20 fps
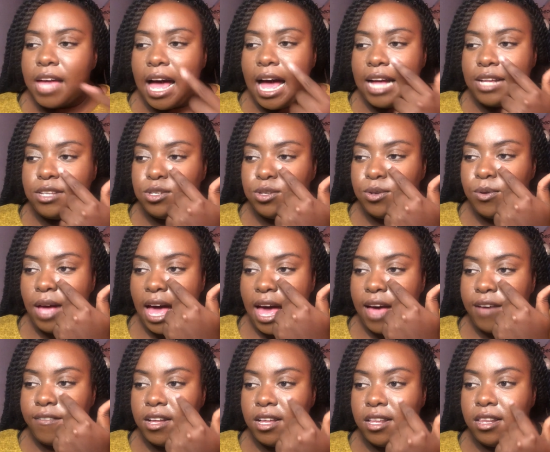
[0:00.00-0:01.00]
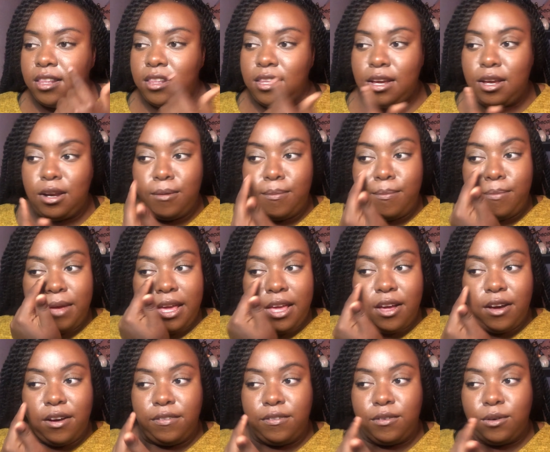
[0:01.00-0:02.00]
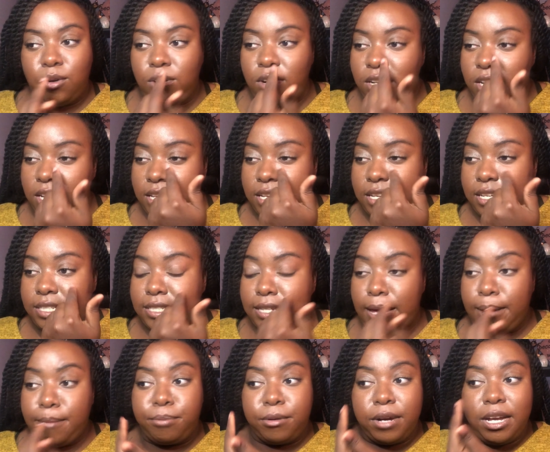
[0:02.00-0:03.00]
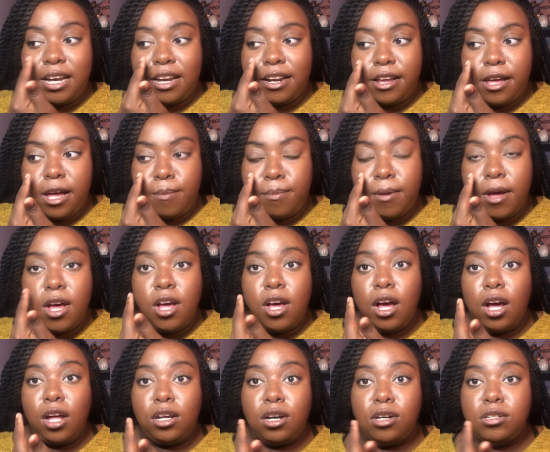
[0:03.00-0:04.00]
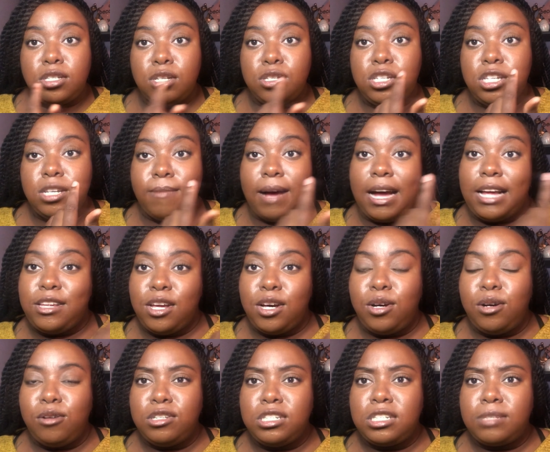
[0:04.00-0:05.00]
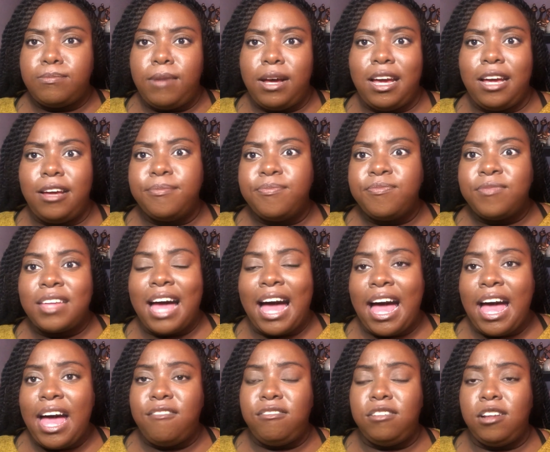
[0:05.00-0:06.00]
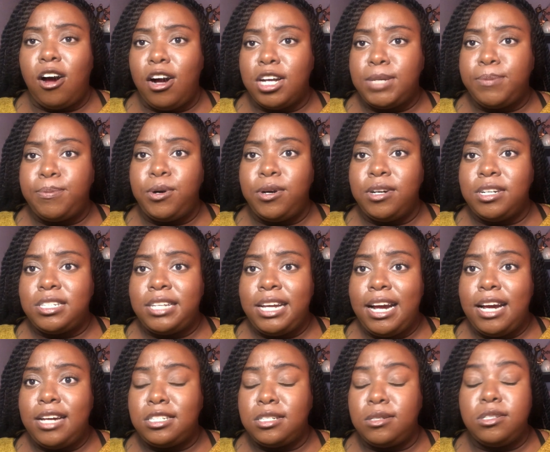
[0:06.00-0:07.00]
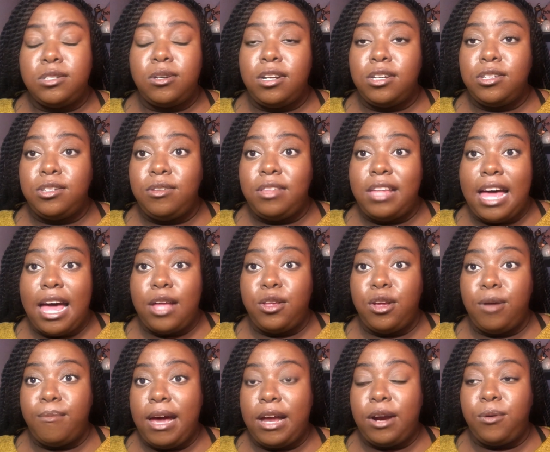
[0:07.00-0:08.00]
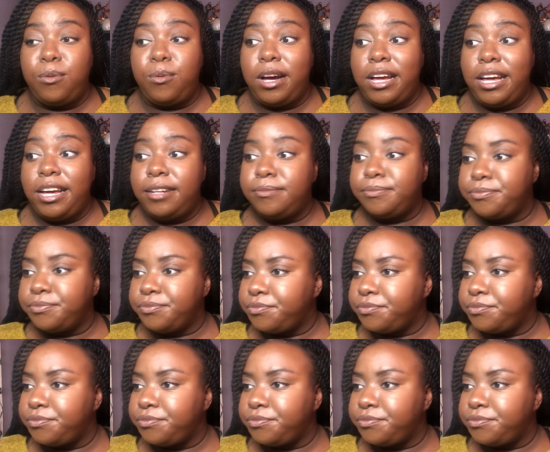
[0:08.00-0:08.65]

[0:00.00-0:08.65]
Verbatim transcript: I do have a little bit of oiliness and breaking up closer to my nose, but I have large pores there, so it's going to do that no matter what.